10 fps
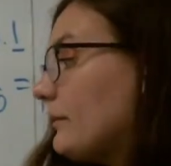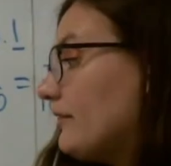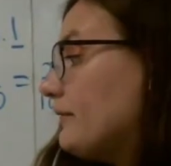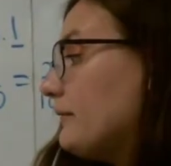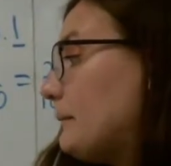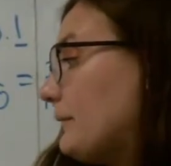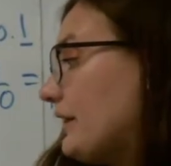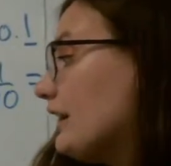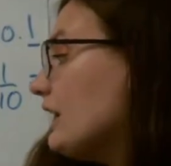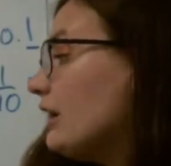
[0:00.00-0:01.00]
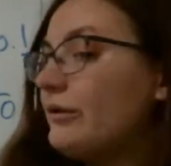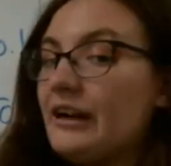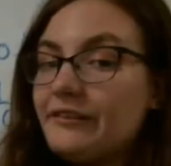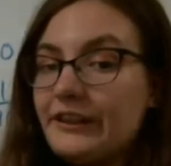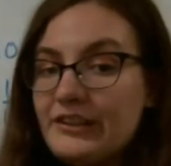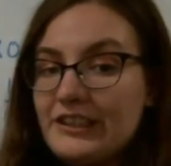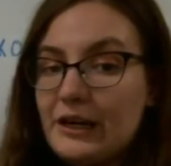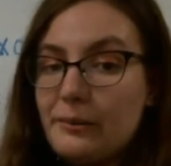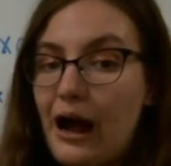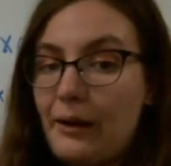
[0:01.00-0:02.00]
But remember, whenever you see
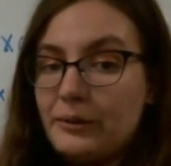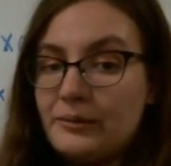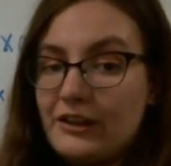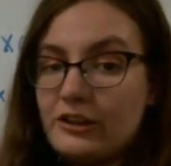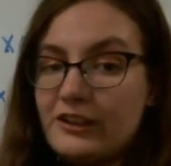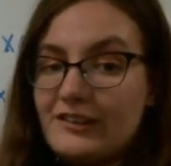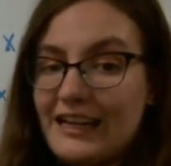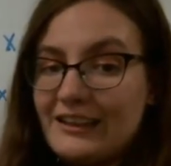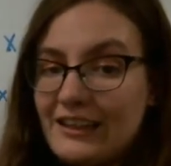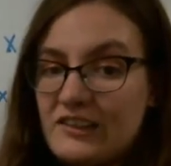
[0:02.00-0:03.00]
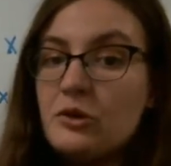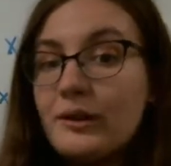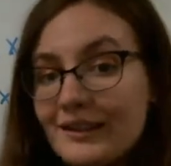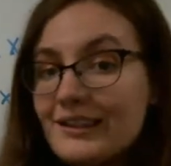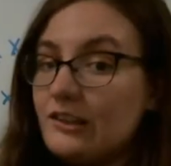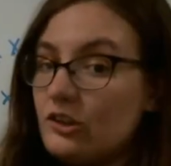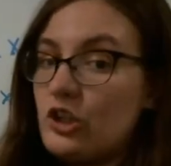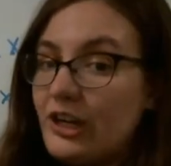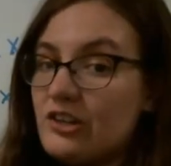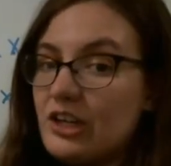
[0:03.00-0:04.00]
a problem that looks like this, you can still
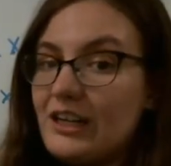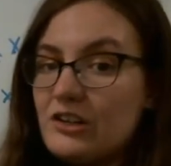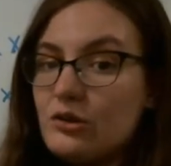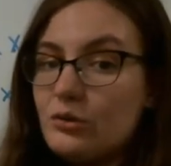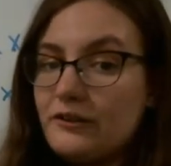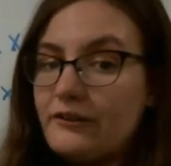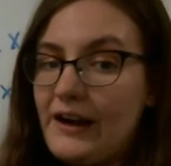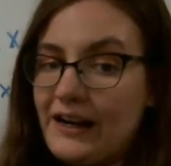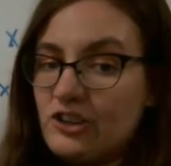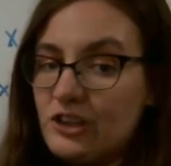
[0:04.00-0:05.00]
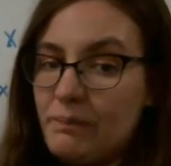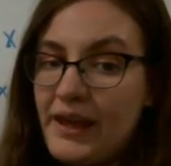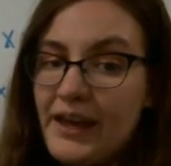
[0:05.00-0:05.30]
change it into a fraction.